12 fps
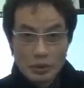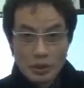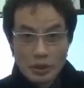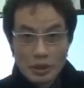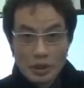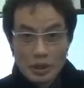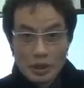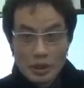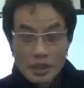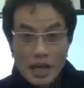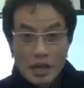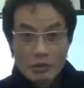The currents
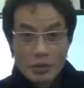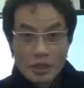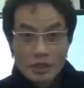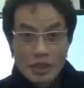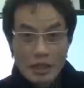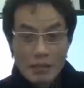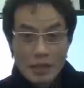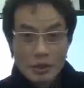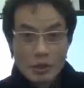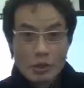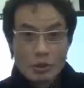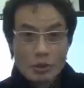of contemporary
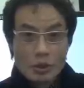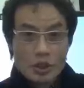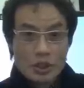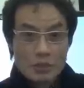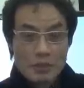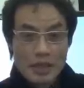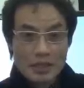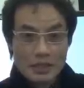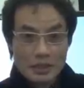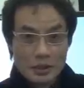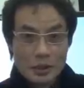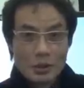culture
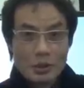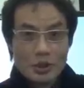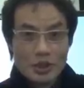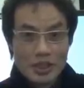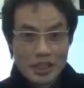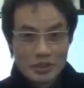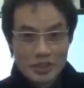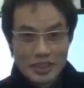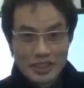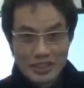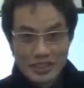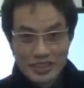advocate gender
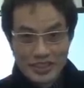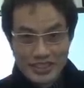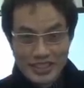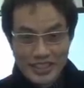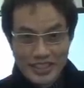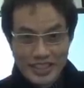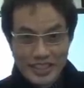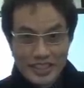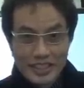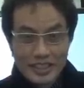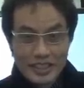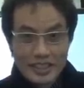equality and rights,
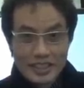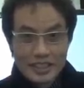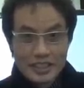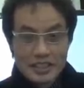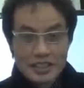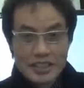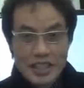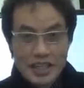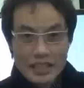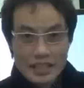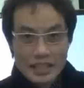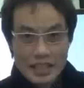as evidenced by
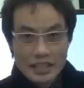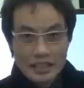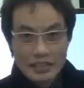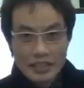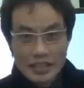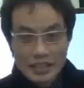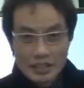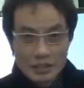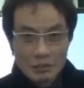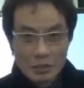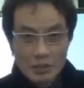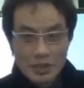the existence of the
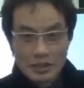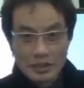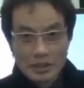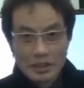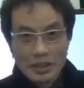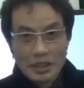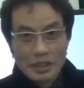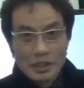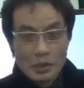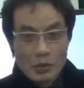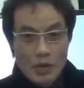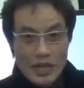Ministry of Gender Equality.
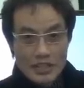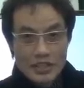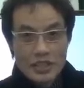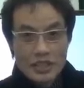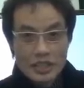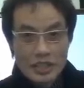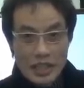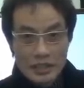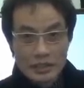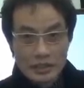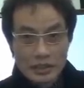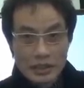
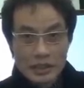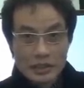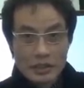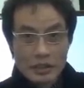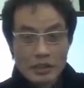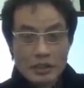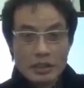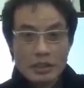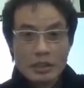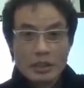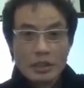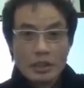And there may even come a
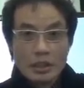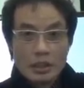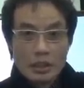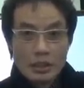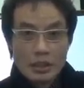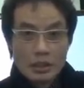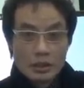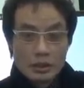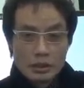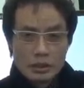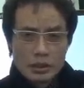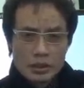day when
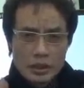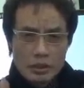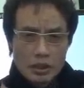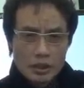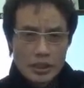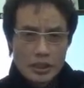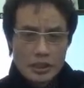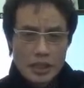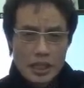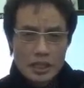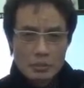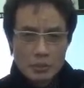women
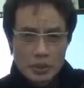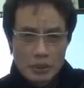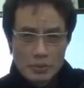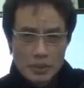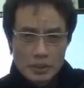occupy the authority